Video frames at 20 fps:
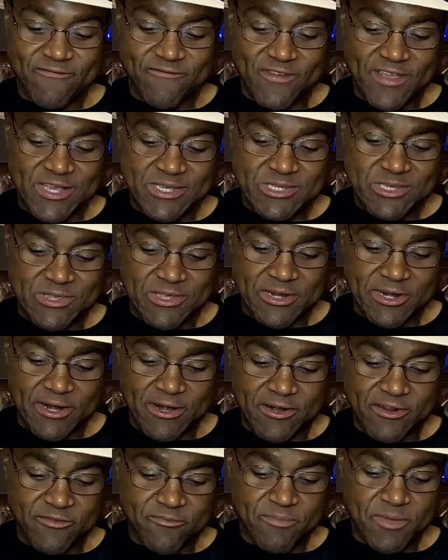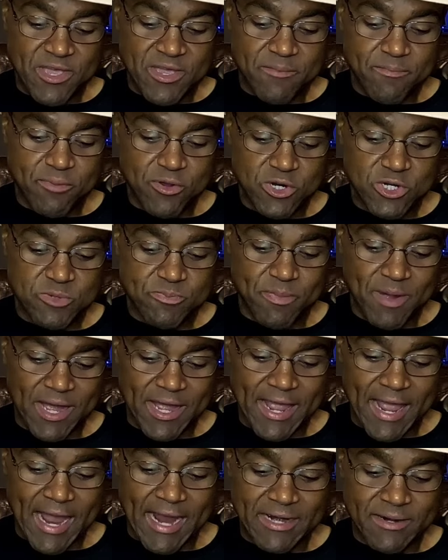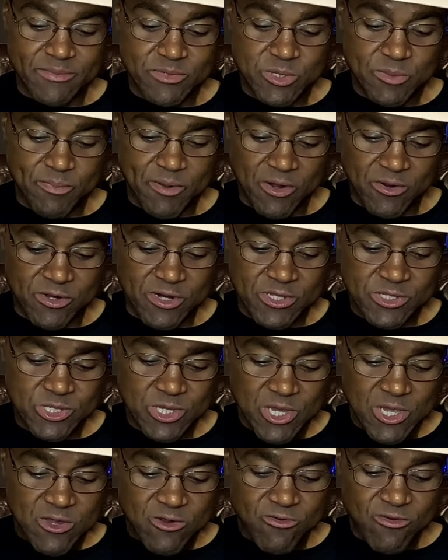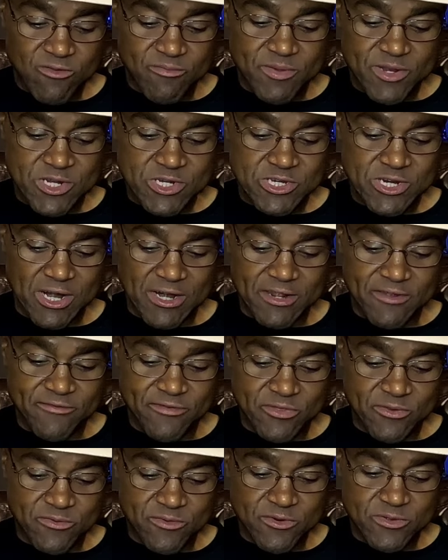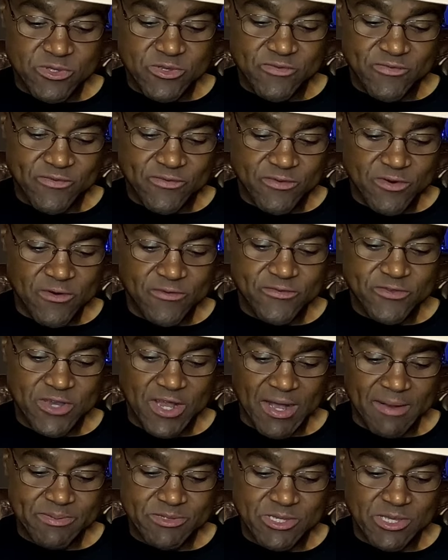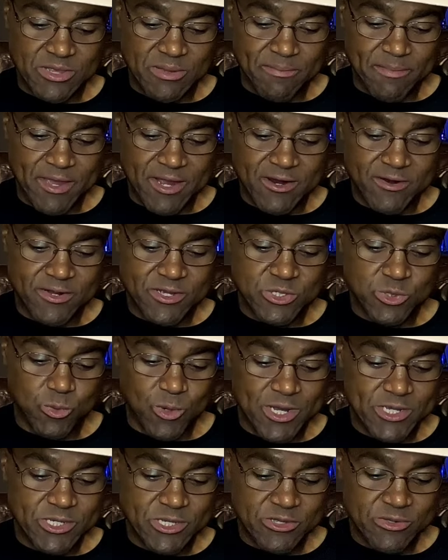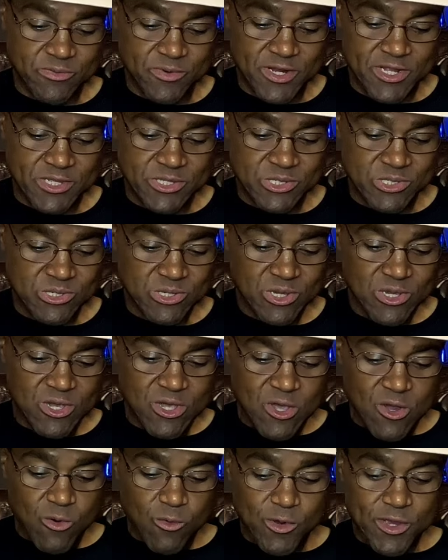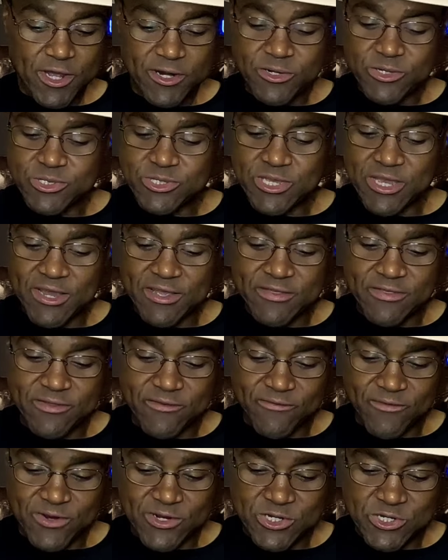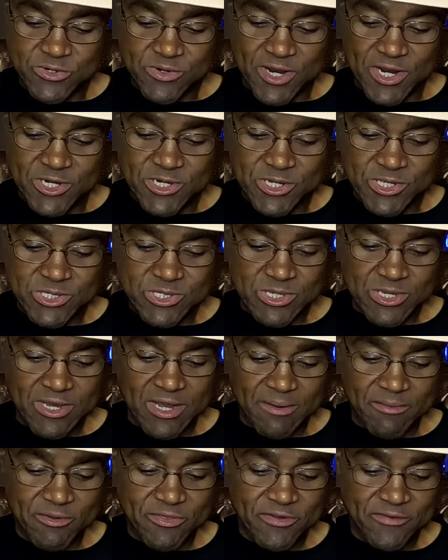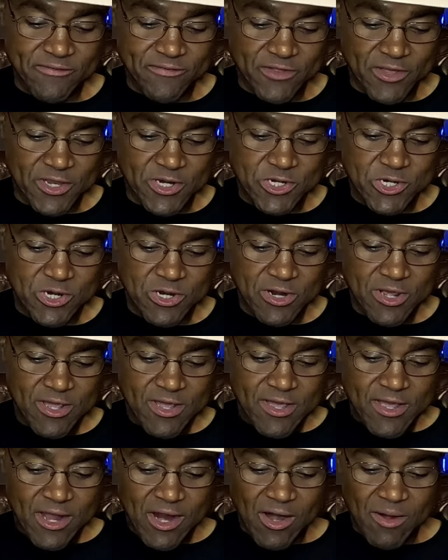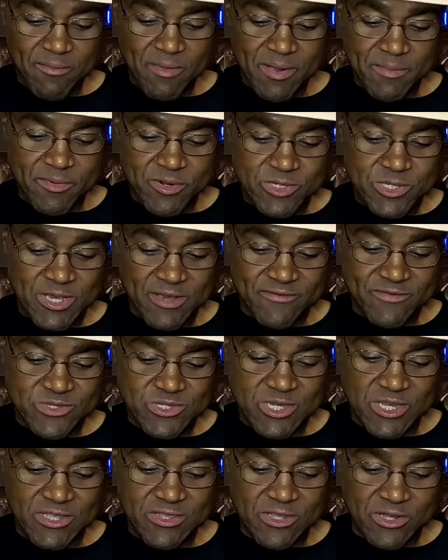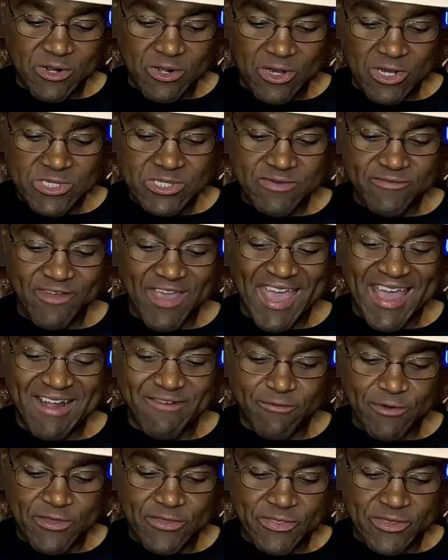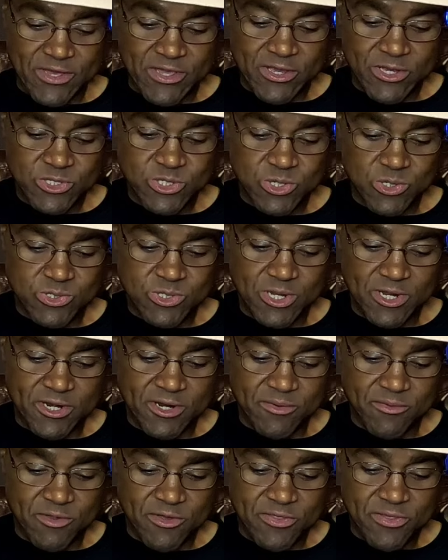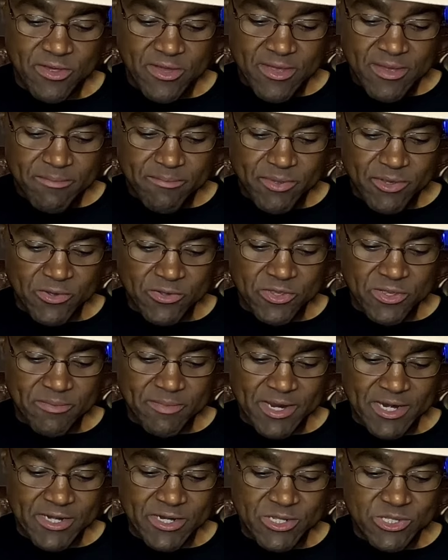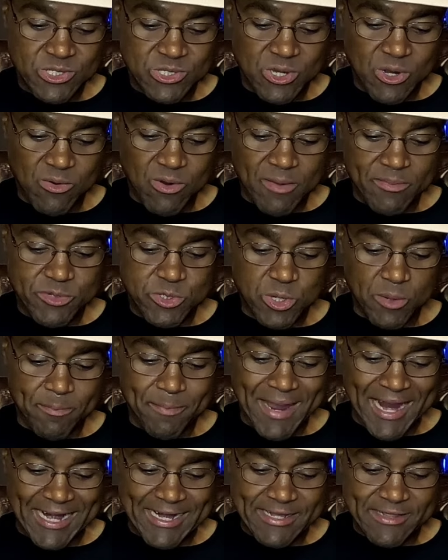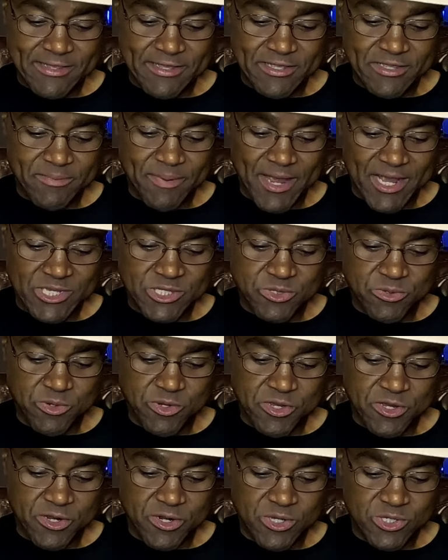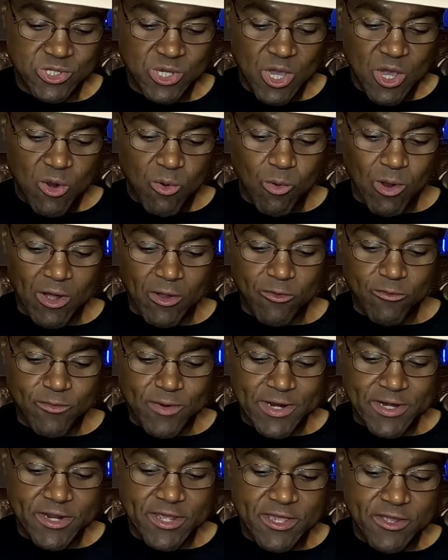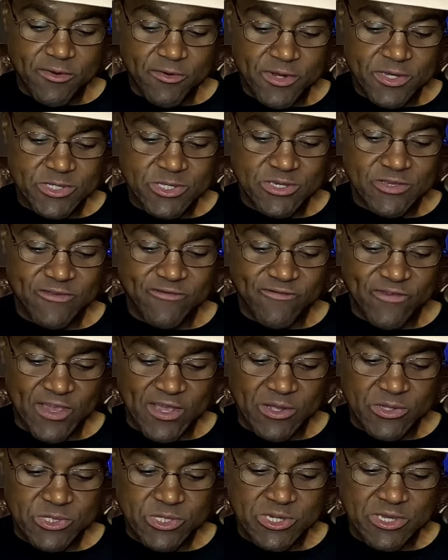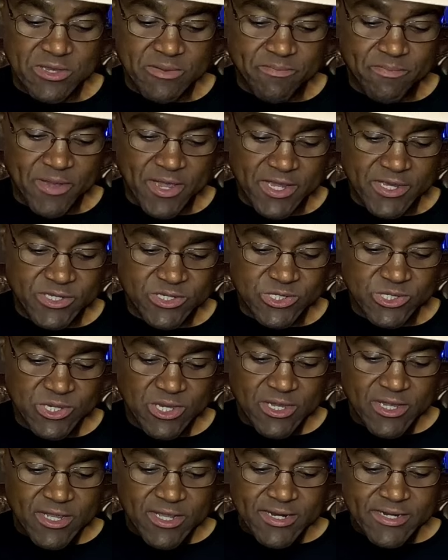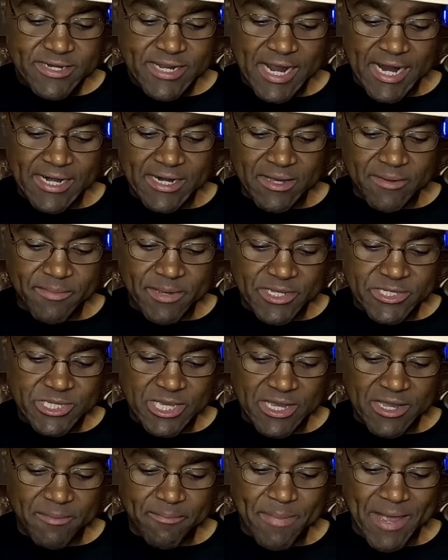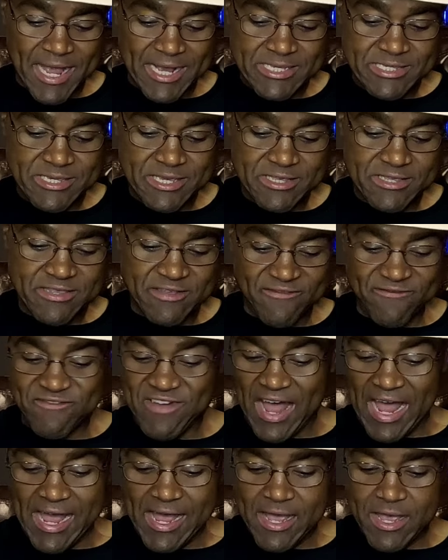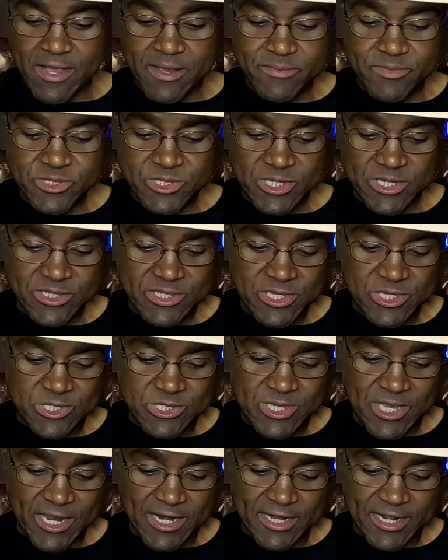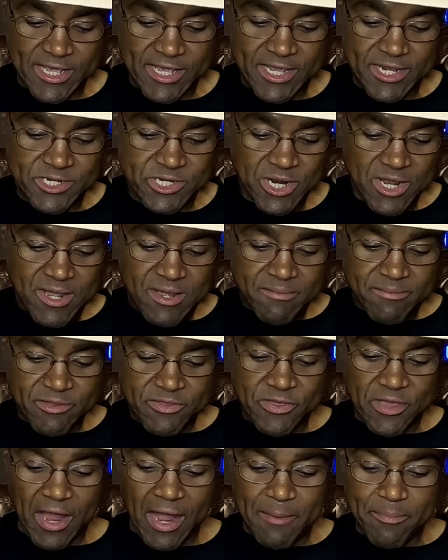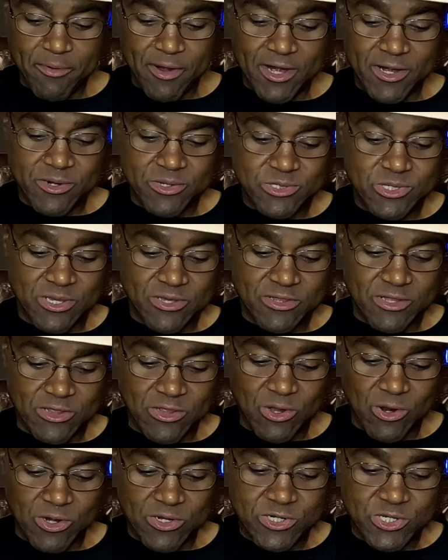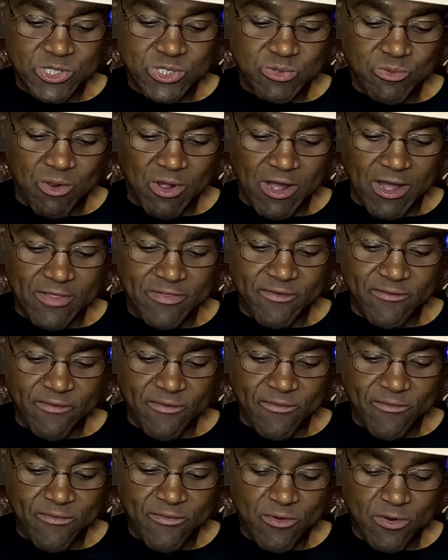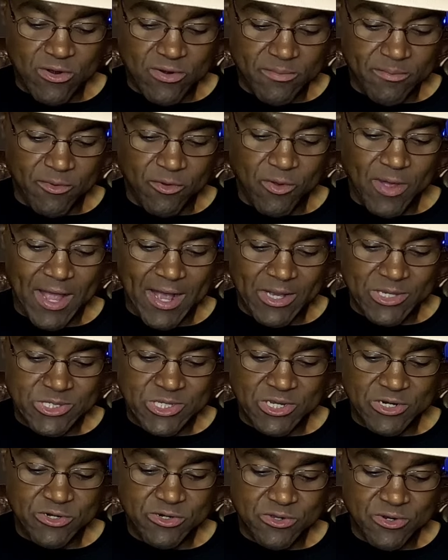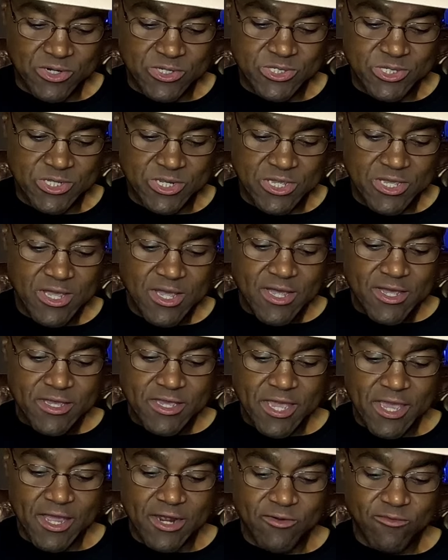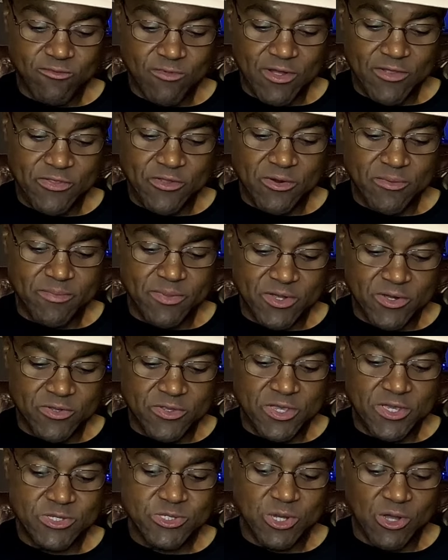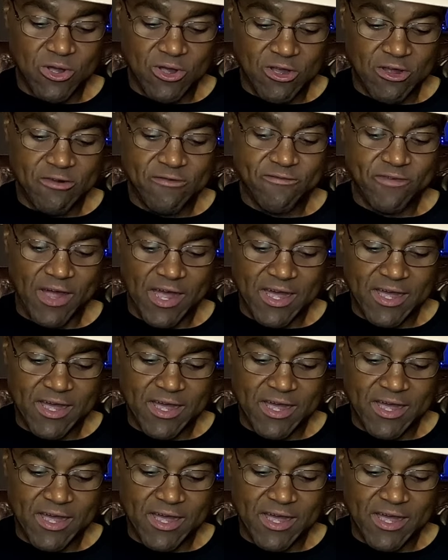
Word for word: the face of the narrative being pushed by Adams' opponents, who have been shouting from the rooftops that the mayor is raising the rents. We understand the frustrations that come with inflation. Our members have seen the cost of everything associated with building maintenance go up dramatically in the past 3 years, while rent increases fail to keep pace. Data may take a backseat to vibes in this day and age, but the operators of the largest swath of affordable housing in New York City can't run their buildings on